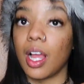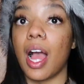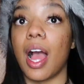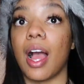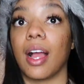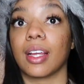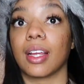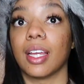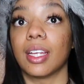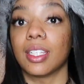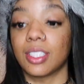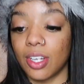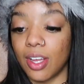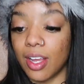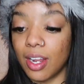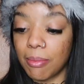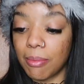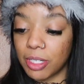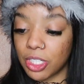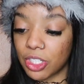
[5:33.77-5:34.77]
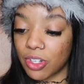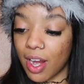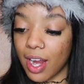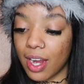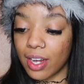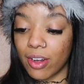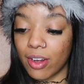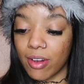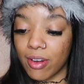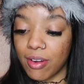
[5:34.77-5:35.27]
I guess y'all, I'm gonna try
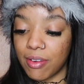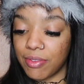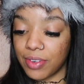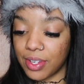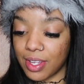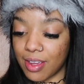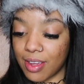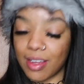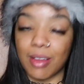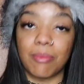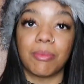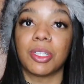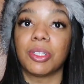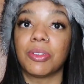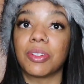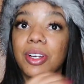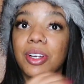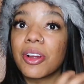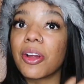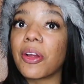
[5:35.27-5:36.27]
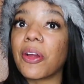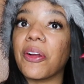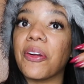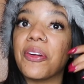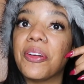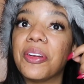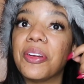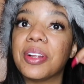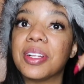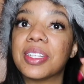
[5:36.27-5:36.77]
a curl for y'all. I'm gonna do a curl.
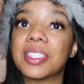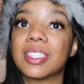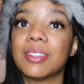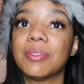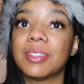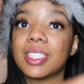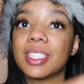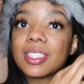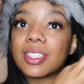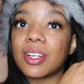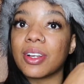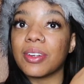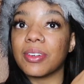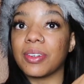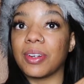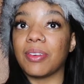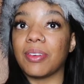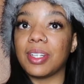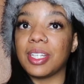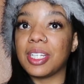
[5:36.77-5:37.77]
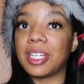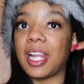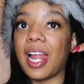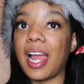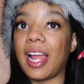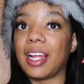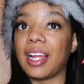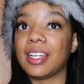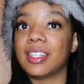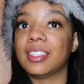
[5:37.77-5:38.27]
See what this curl gonna look
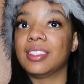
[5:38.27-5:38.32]
like.